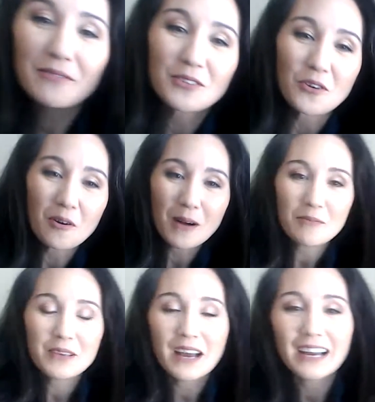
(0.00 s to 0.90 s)
to know about
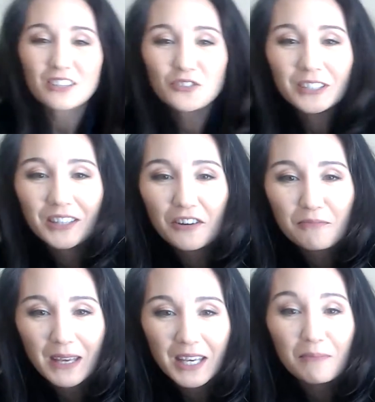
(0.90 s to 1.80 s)
me, I actually love
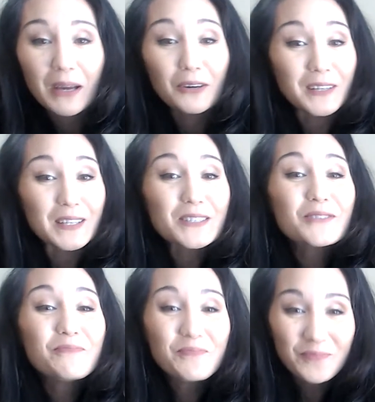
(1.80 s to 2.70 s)
making parodies
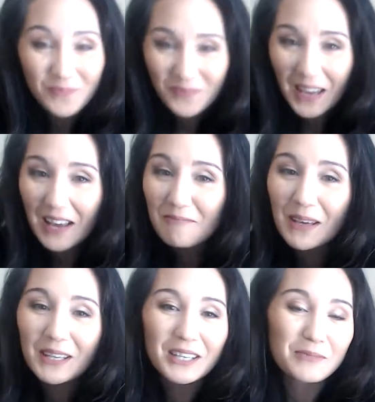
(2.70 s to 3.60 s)
and
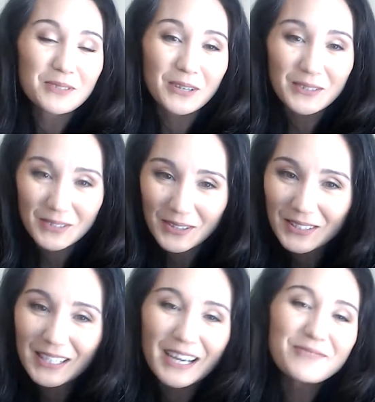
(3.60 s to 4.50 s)
making up songs all the
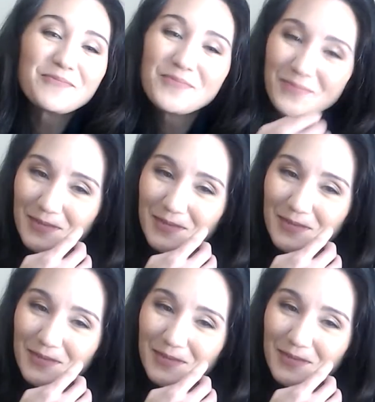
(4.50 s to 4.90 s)
time.